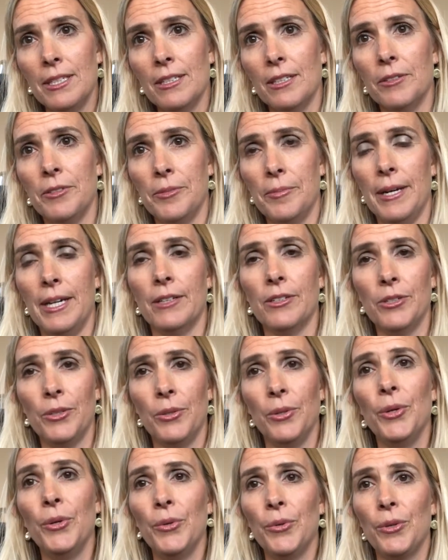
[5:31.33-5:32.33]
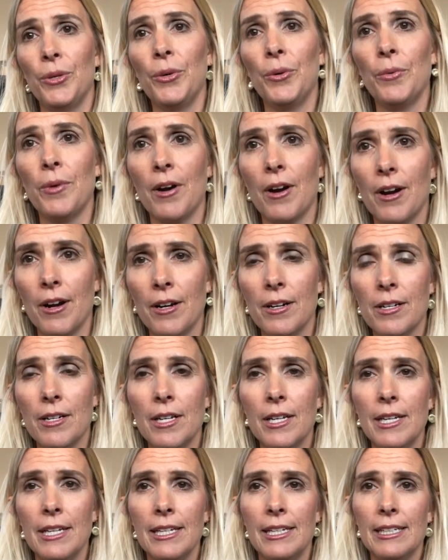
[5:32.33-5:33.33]
it goes back to who you are
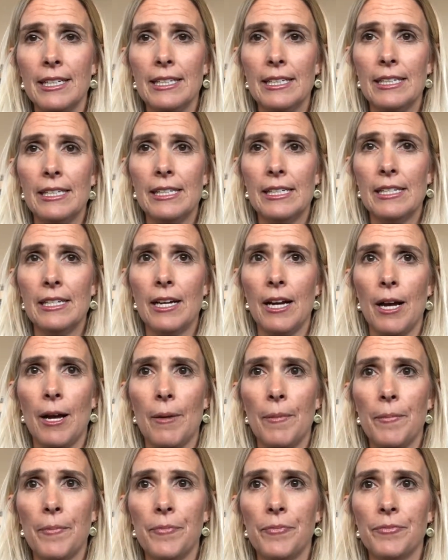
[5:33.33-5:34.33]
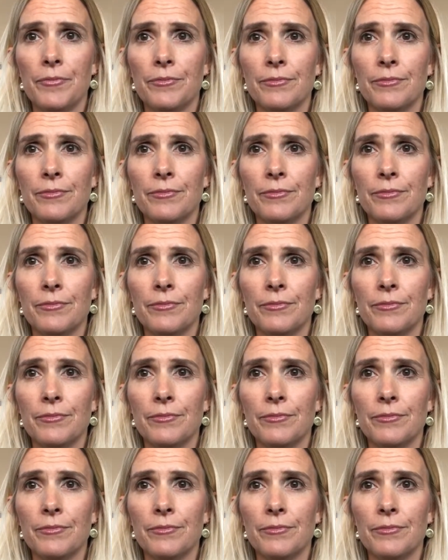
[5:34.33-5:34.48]
in, um,